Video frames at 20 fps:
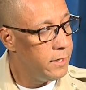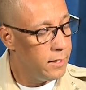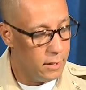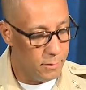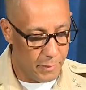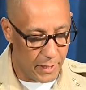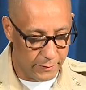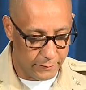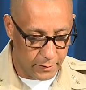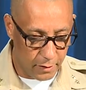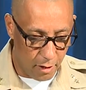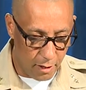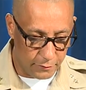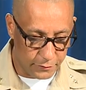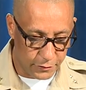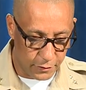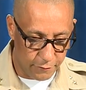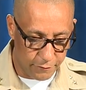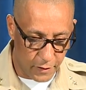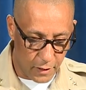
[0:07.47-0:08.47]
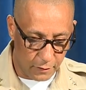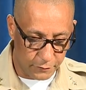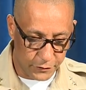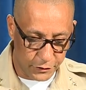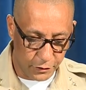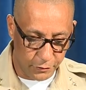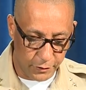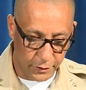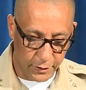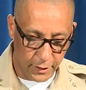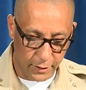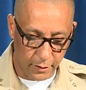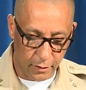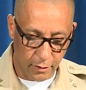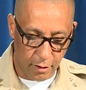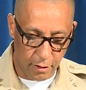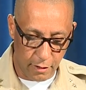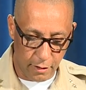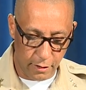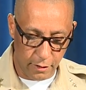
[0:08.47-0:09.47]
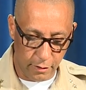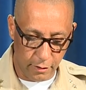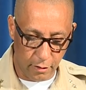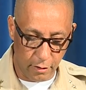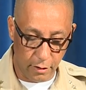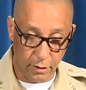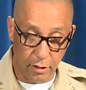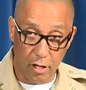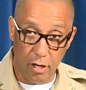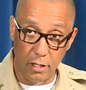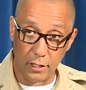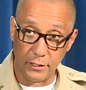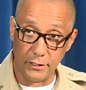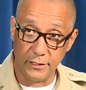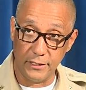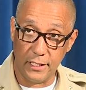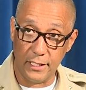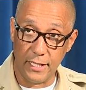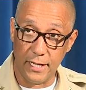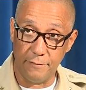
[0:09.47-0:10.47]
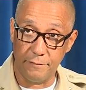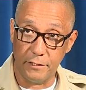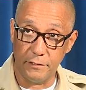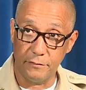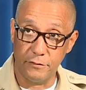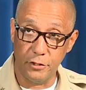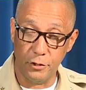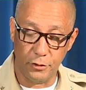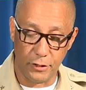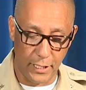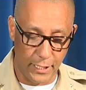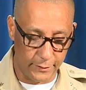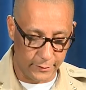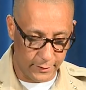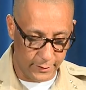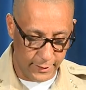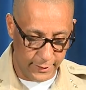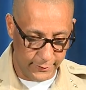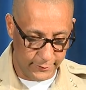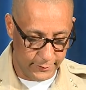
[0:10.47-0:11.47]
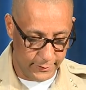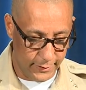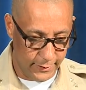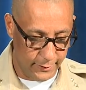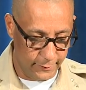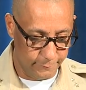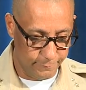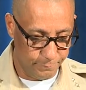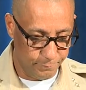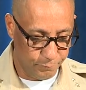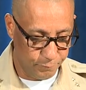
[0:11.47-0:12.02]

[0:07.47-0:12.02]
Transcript: about the officer involved shooting that occurred on August 11, 2018.